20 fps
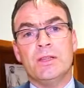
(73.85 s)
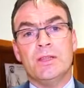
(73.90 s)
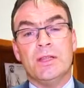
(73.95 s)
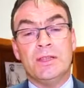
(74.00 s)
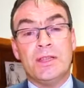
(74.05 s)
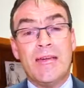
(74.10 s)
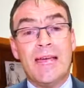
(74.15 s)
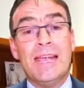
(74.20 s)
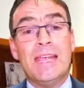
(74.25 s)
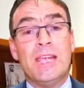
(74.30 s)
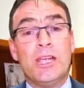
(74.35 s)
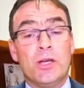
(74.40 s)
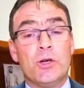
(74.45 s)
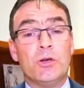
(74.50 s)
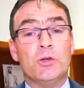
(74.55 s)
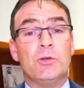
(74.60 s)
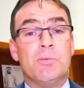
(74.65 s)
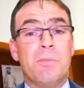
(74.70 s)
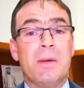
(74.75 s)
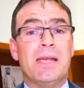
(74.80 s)
that they
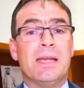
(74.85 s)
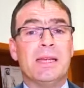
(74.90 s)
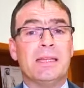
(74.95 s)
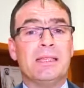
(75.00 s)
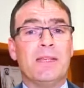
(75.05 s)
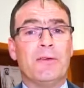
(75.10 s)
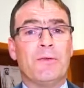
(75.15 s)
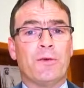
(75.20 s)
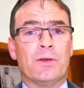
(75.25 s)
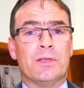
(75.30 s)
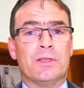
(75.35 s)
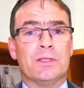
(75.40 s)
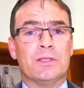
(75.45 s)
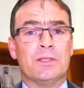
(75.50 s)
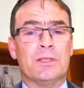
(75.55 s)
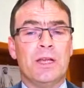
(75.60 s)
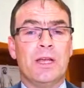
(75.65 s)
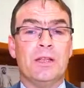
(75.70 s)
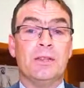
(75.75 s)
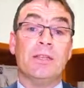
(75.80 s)
could make a
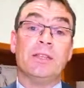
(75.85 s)
difference,